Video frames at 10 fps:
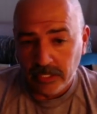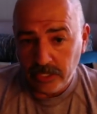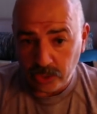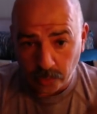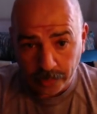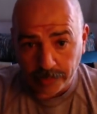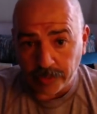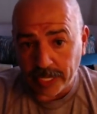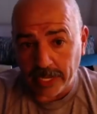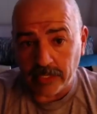so people
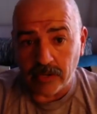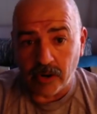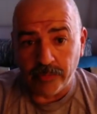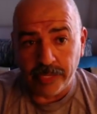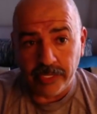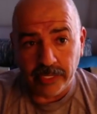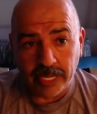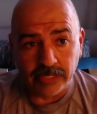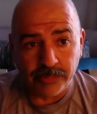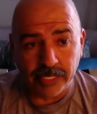can call me,
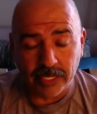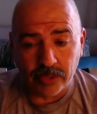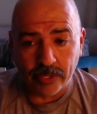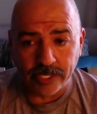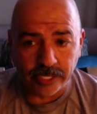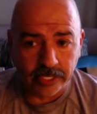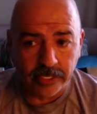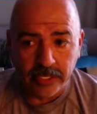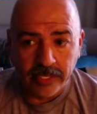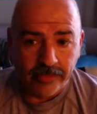ask me that question.